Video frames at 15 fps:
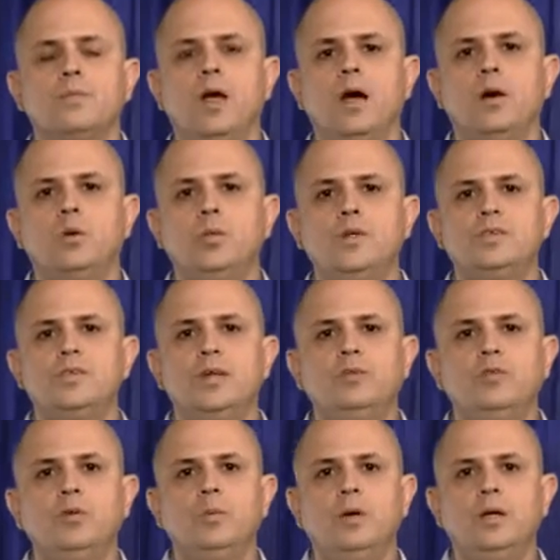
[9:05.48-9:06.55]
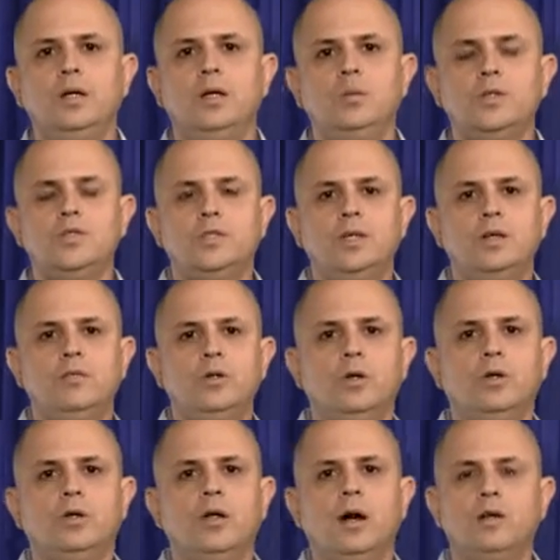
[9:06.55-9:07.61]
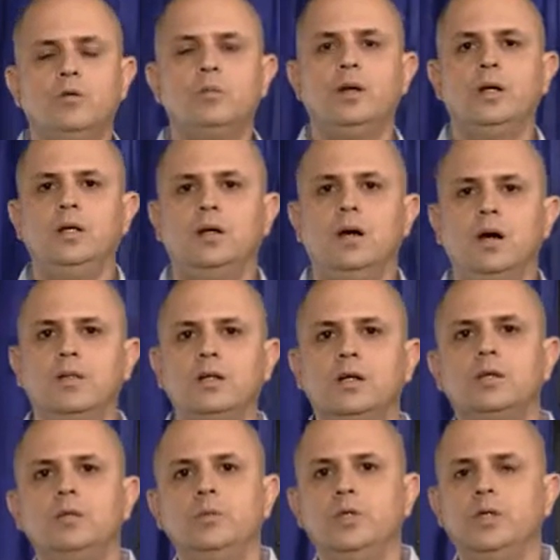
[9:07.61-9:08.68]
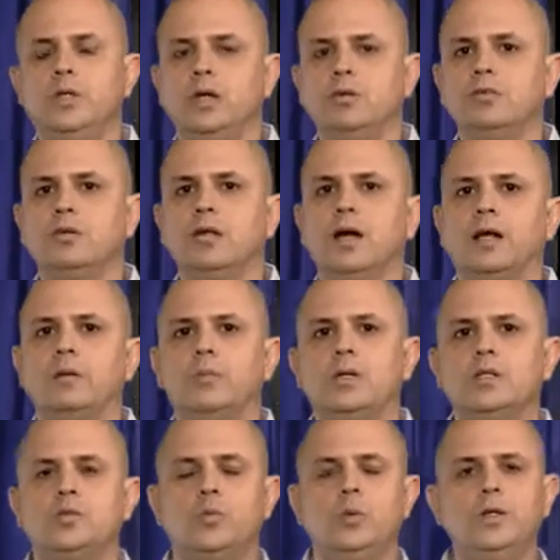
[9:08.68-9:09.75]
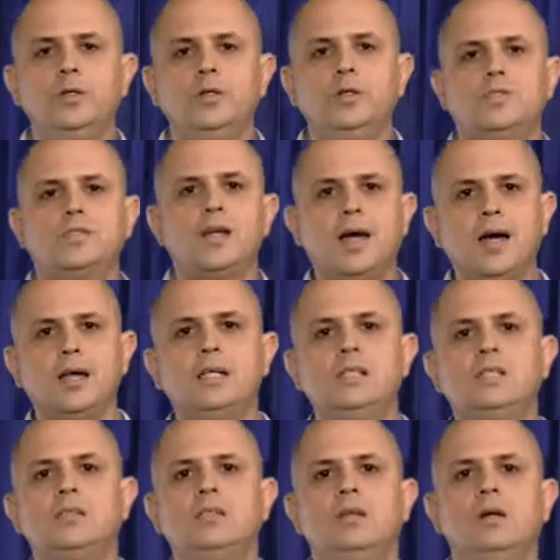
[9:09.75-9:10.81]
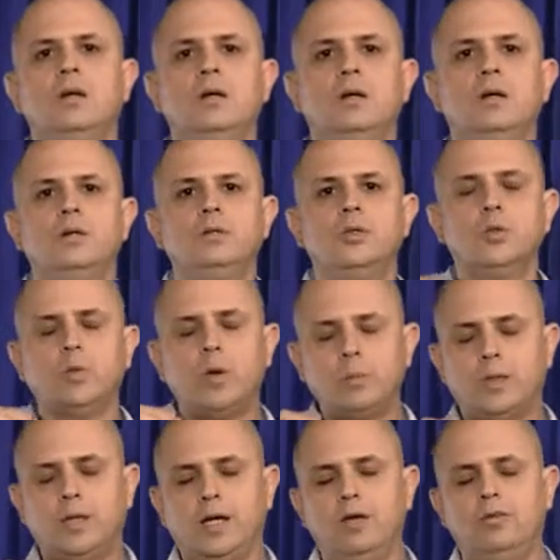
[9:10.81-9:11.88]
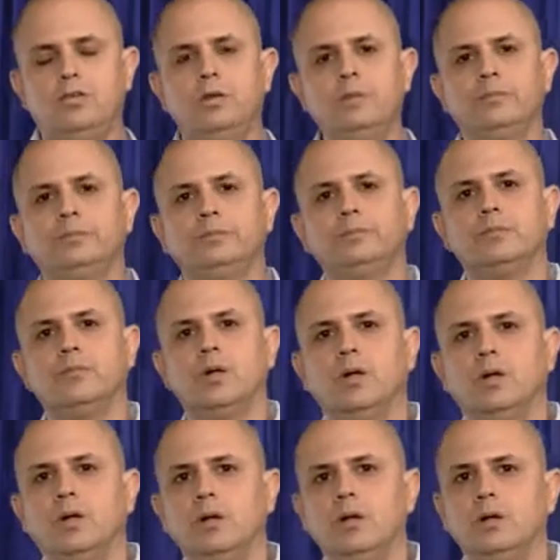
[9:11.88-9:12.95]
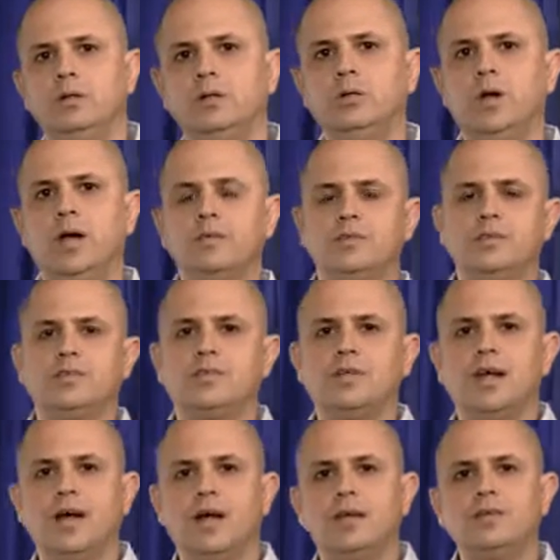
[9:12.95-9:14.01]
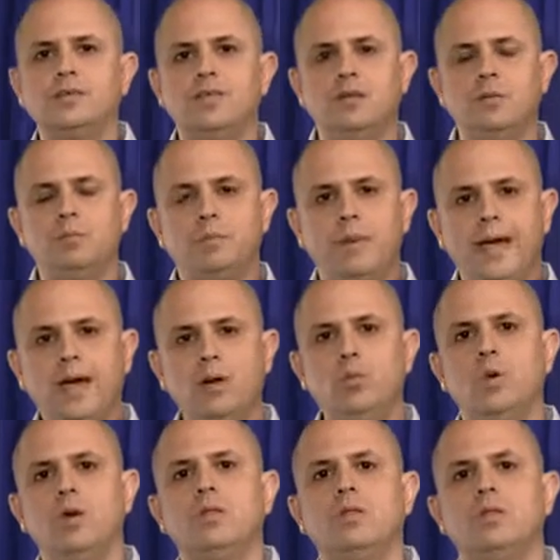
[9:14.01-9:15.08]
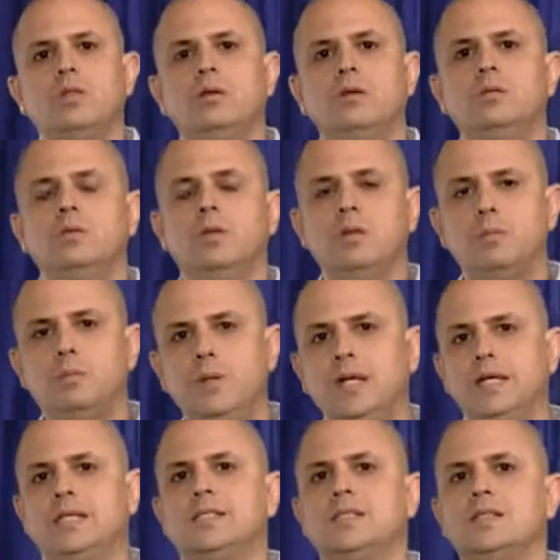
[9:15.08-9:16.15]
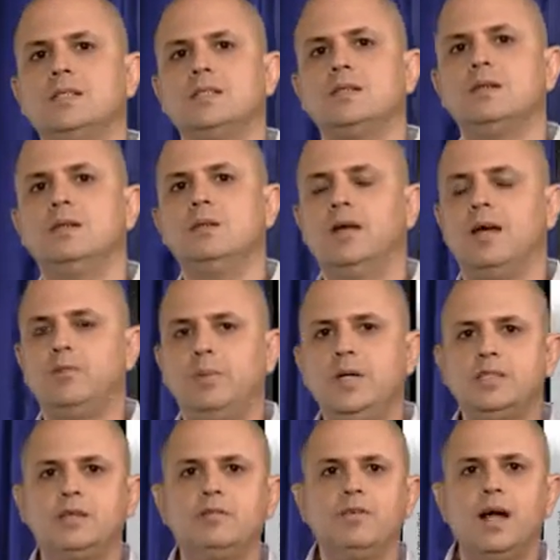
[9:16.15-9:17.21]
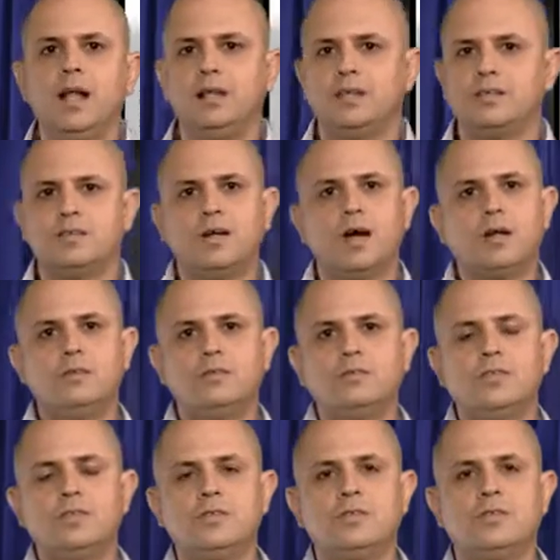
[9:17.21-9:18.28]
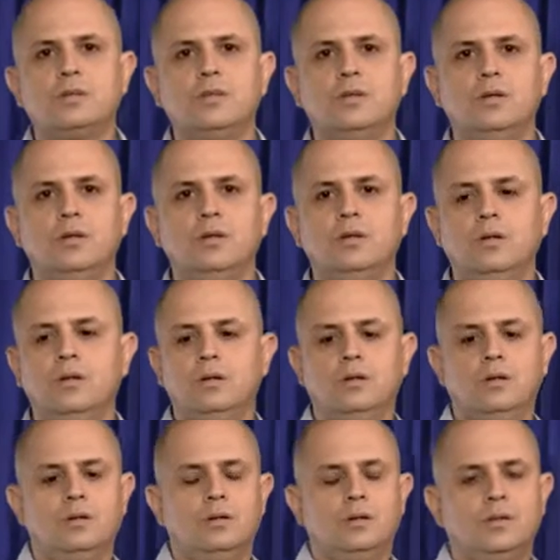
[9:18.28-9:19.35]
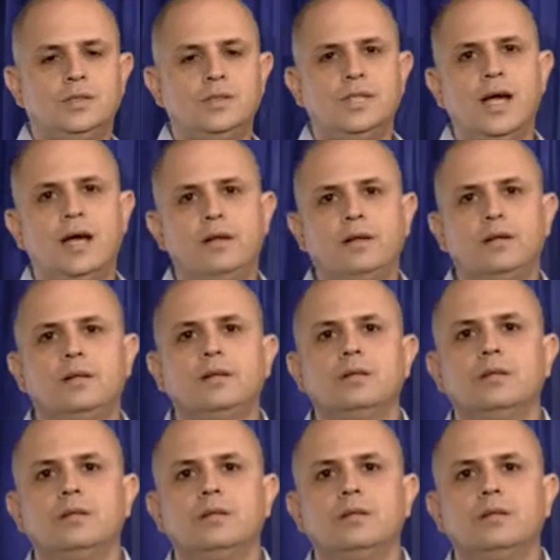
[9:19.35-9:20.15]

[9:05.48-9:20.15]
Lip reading: How do we save you money? And we save you a lot of money on the communication line, because when size your replication, you have to size the bandwidth to the peaks. You have peaks and valleys. It's not just static